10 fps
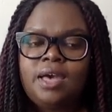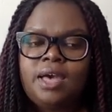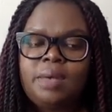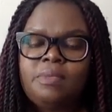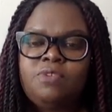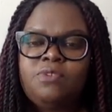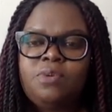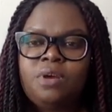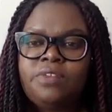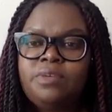time. If
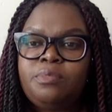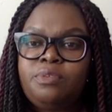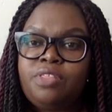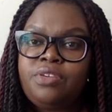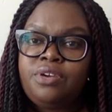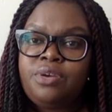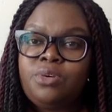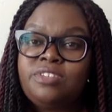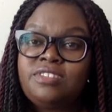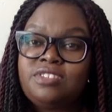you are the brother
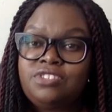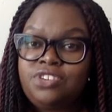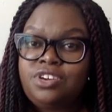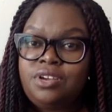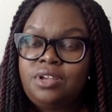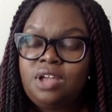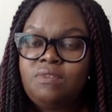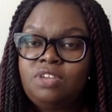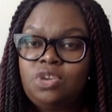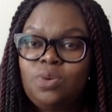or sister of
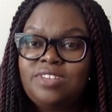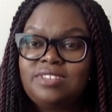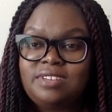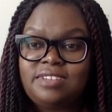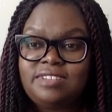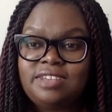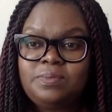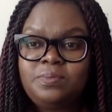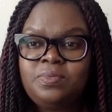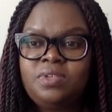a U.S. citizen,
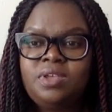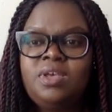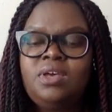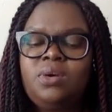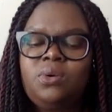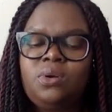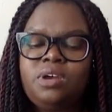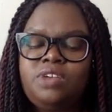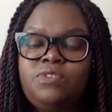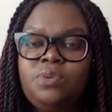or
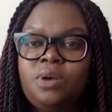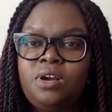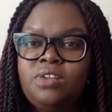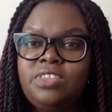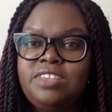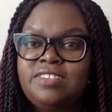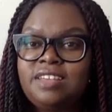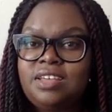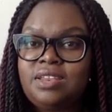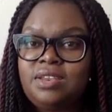if you are the
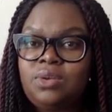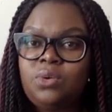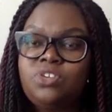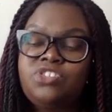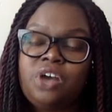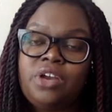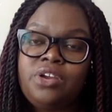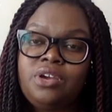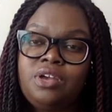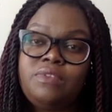son or
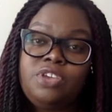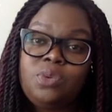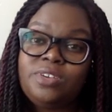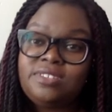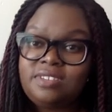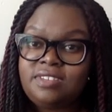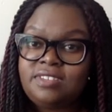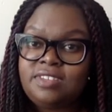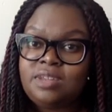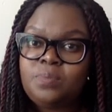daughter of a U.S.
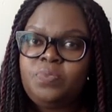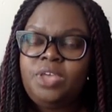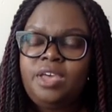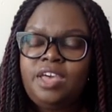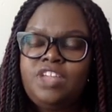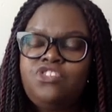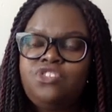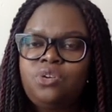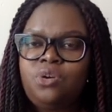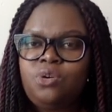citizen and
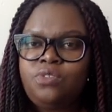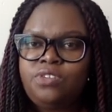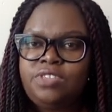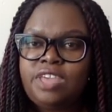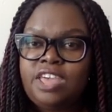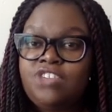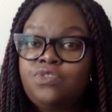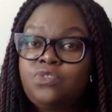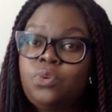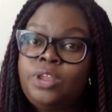you're over the age
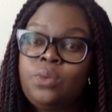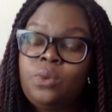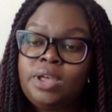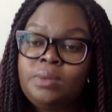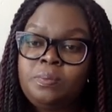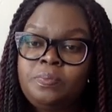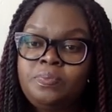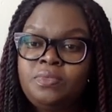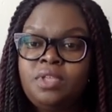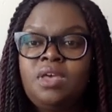of 21,
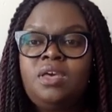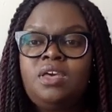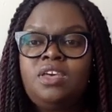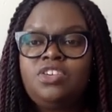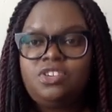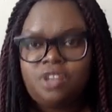you're